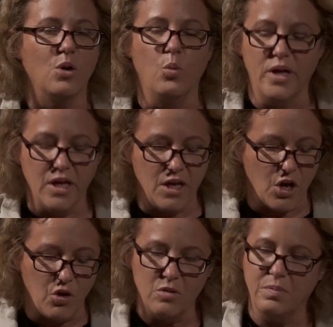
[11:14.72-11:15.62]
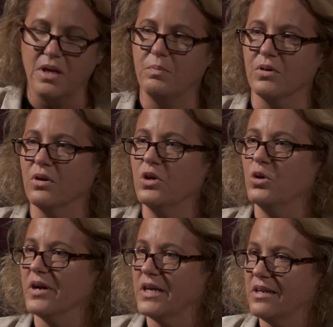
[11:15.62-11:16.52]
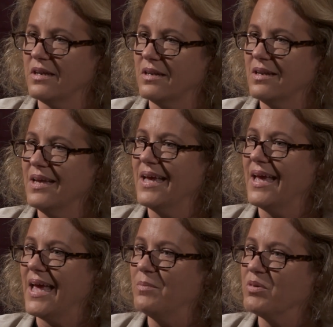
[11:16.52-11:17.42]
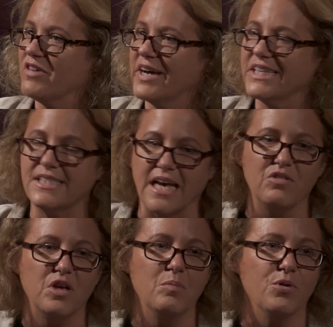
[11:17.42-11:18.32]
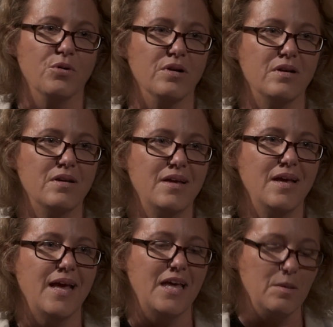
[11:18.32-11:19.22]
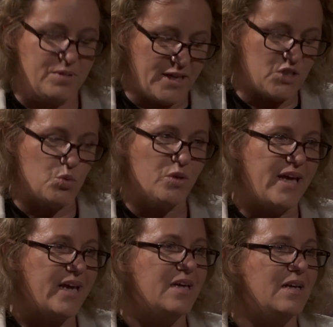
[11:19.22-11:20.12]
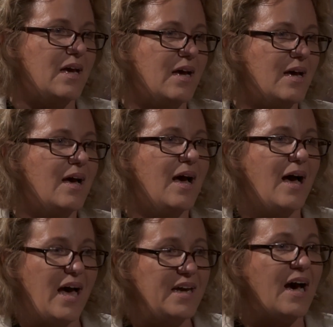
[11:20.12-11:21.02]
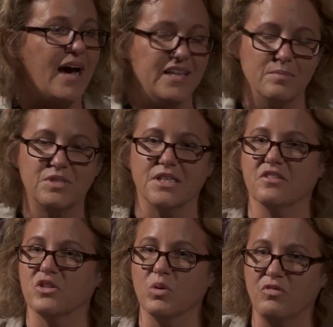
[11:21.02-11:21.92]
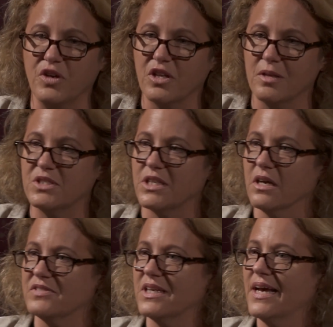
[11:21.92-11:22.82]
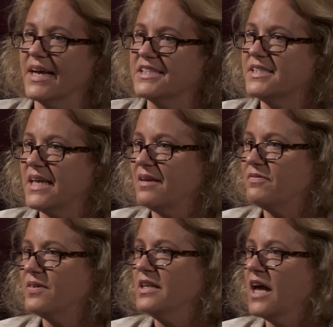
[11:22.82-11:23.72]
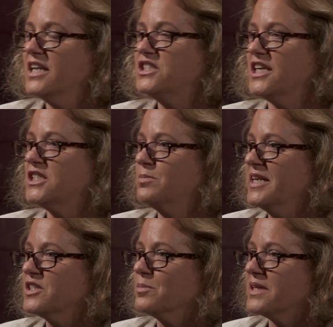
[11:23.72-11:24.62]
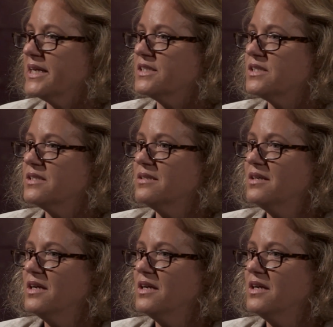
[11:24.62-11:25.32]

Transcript: We can go to people who are hidden and provide a sounding board and a place where they can unhide themselves and reveal themselves, a safe, non-judgmental place.